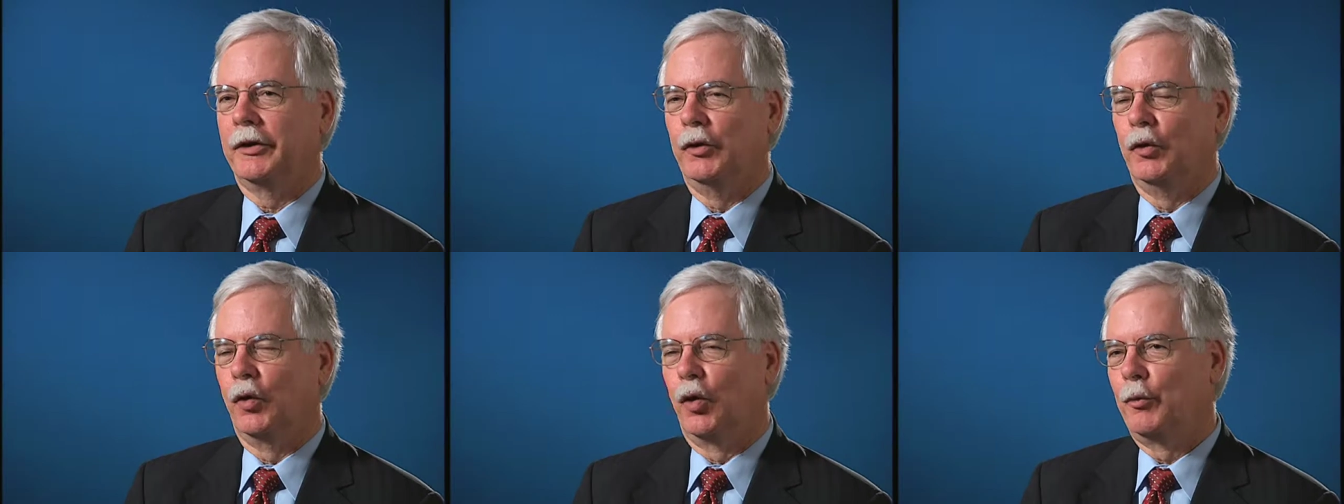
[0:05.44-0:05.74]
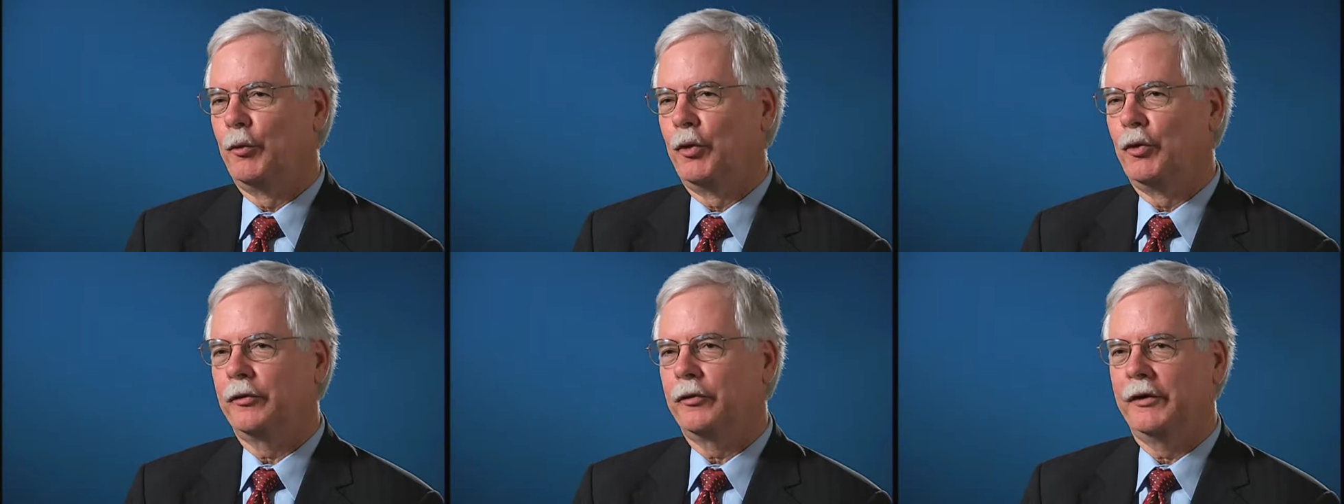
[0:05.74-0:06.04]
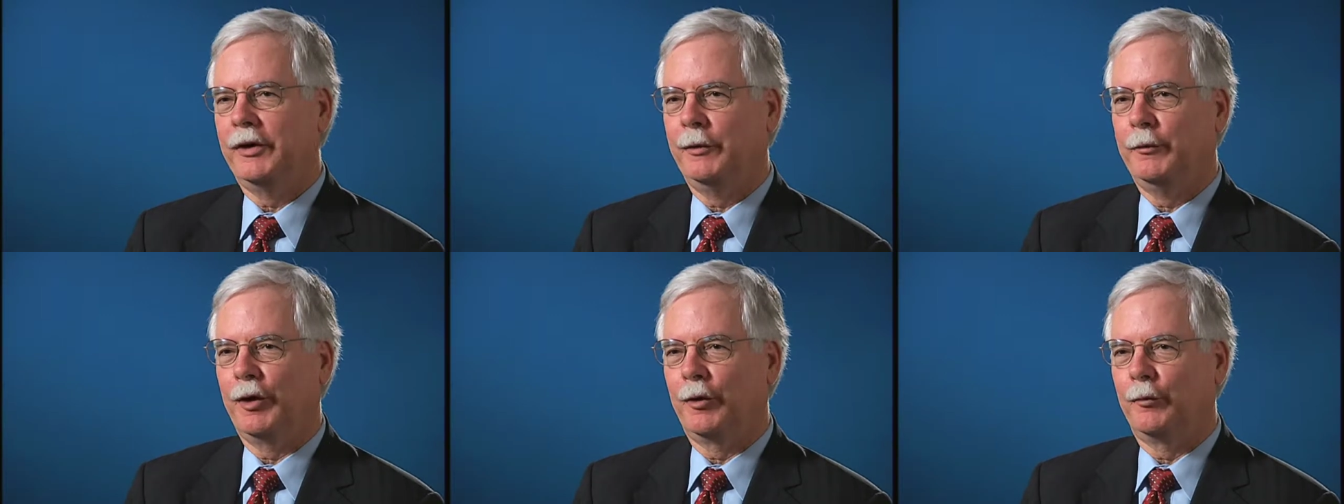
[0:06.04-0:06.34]
normal
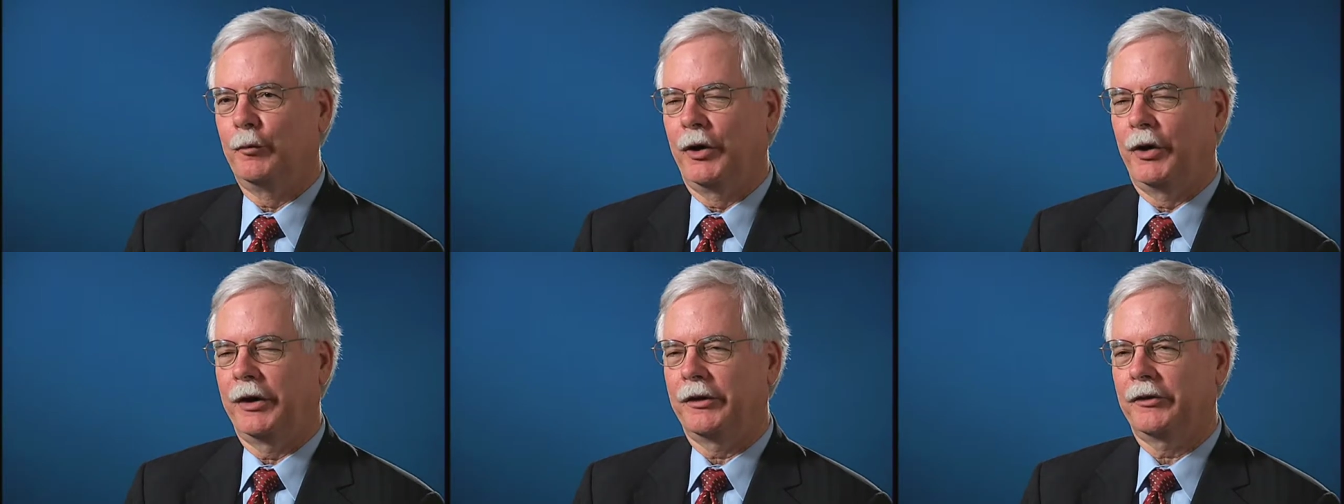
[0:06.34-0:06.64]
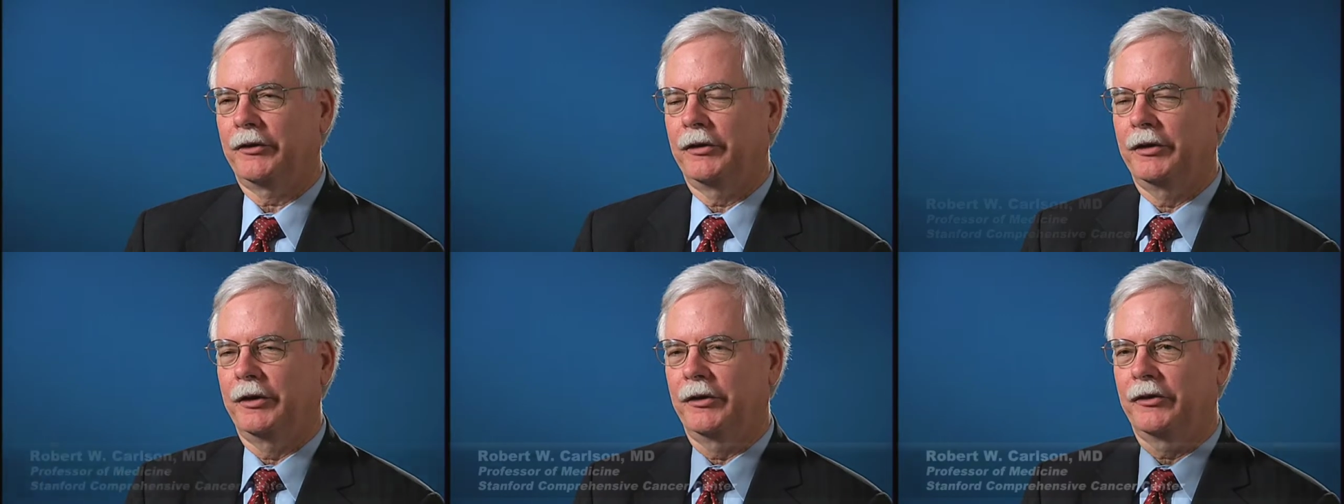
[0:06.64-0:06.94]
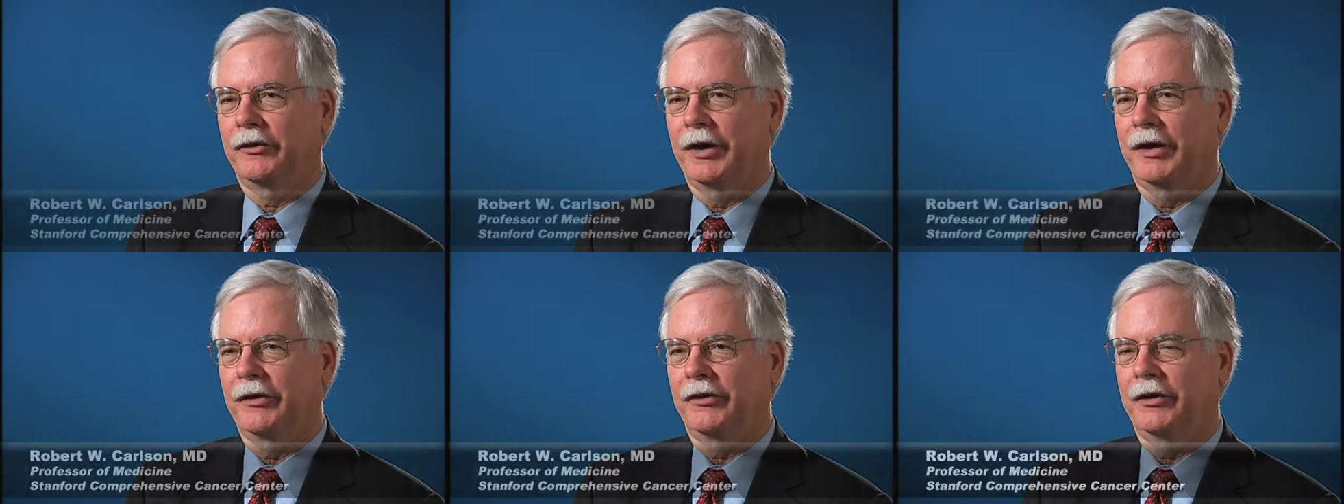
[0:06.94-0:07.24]
female breast is
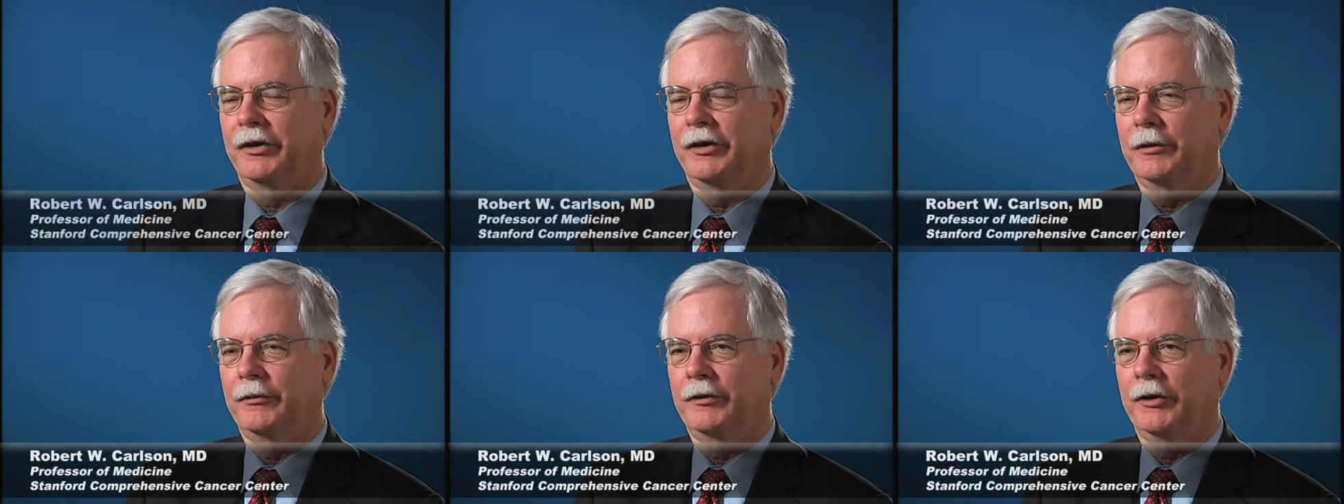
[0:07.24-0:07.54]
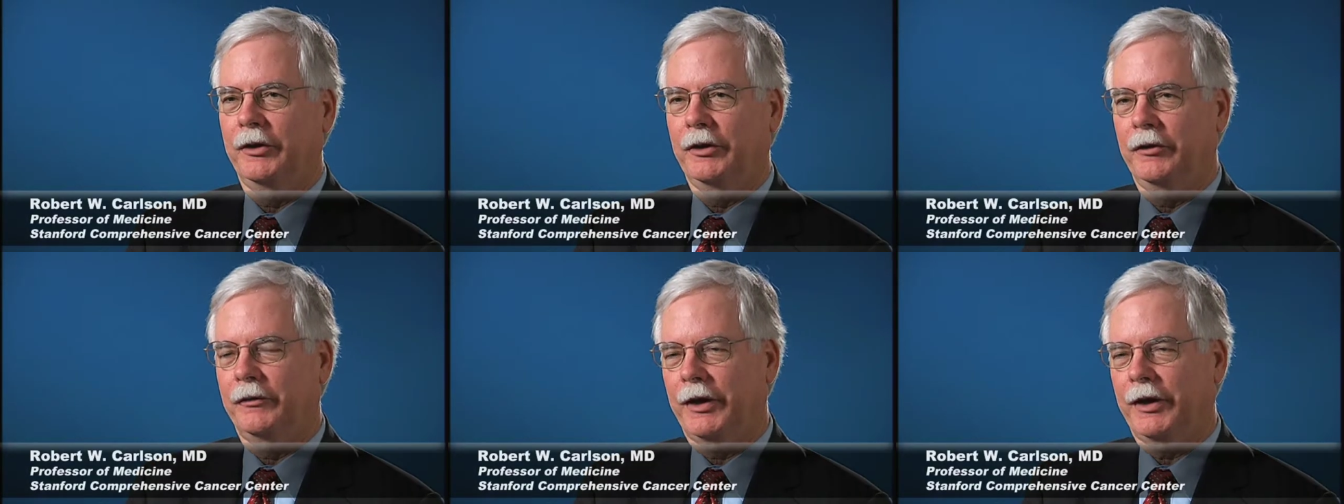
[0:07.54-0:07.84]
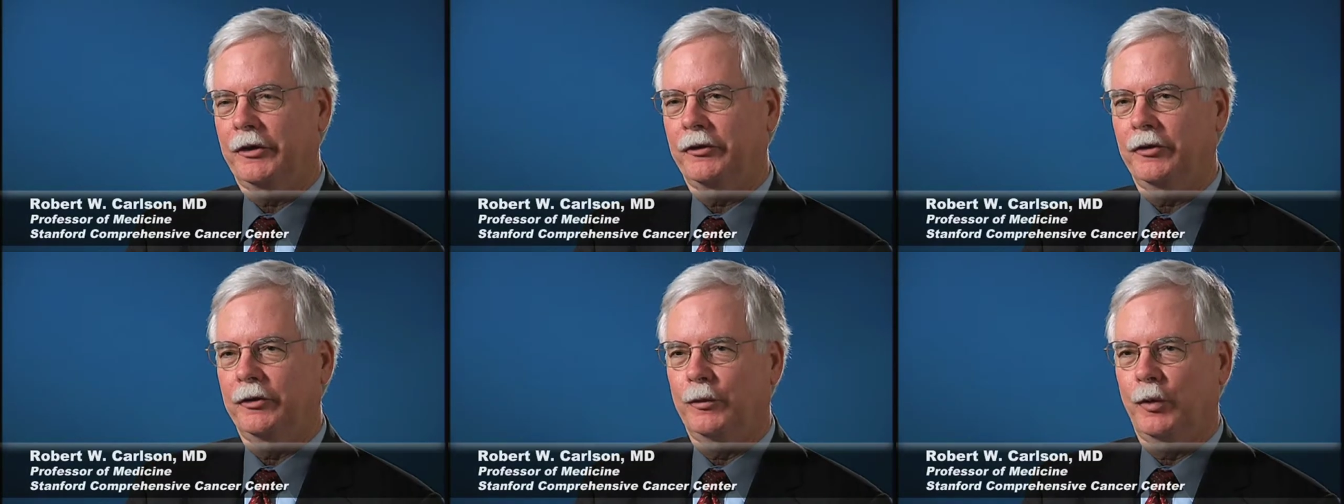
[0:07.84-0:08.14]
sensitive to the
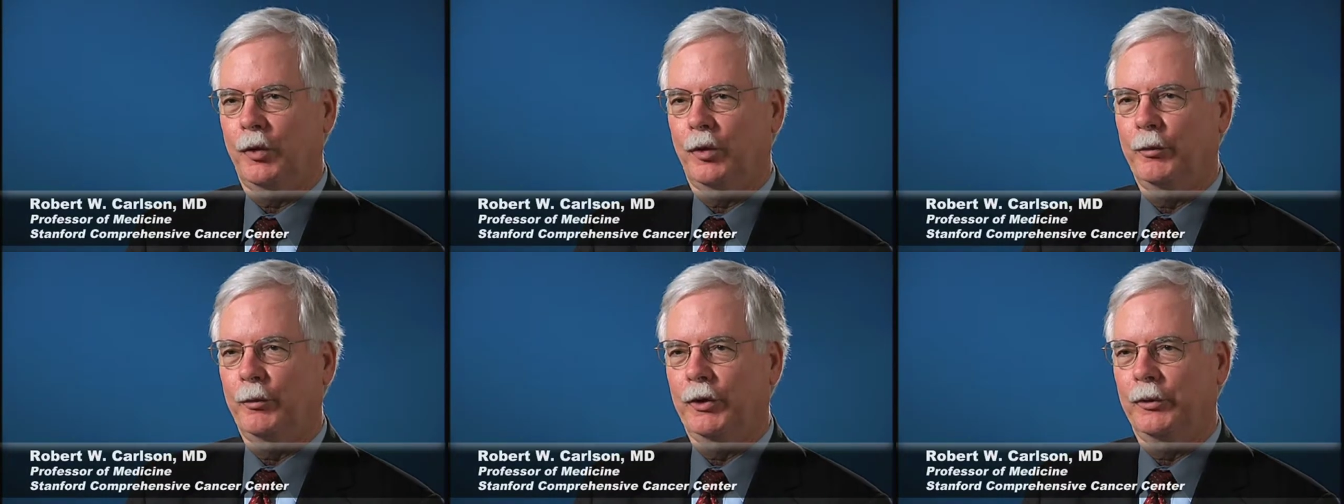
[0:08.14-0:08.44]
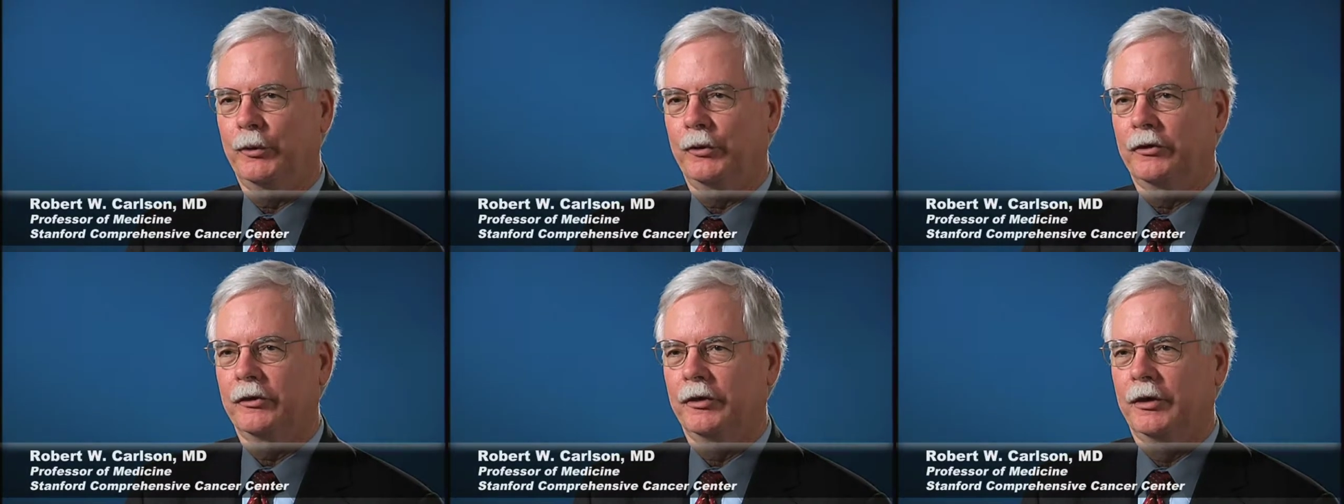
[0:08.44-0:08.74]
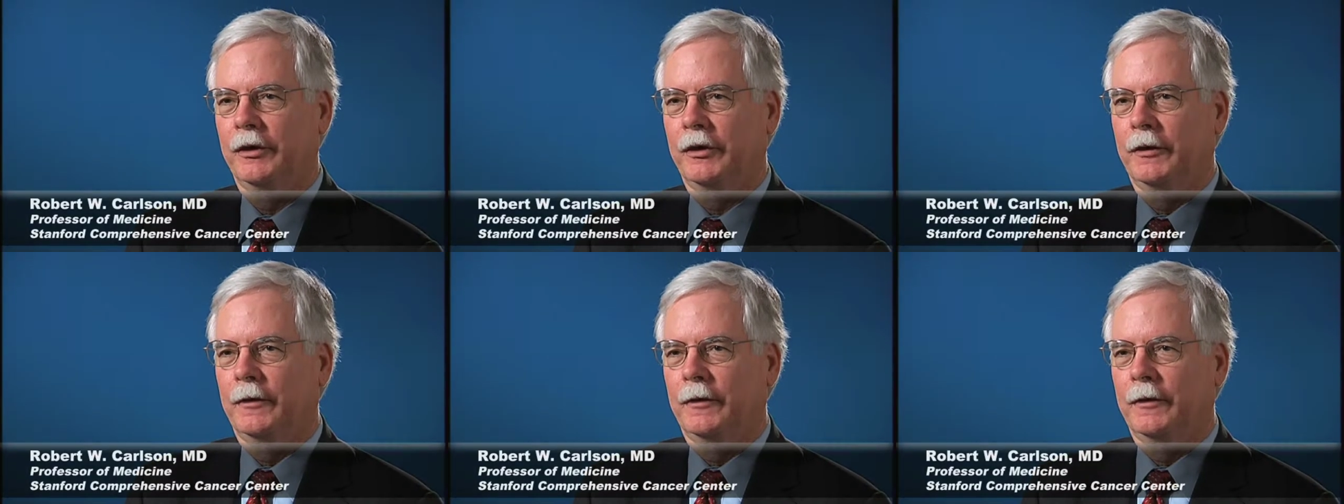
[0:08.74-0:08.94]
effects of hormones,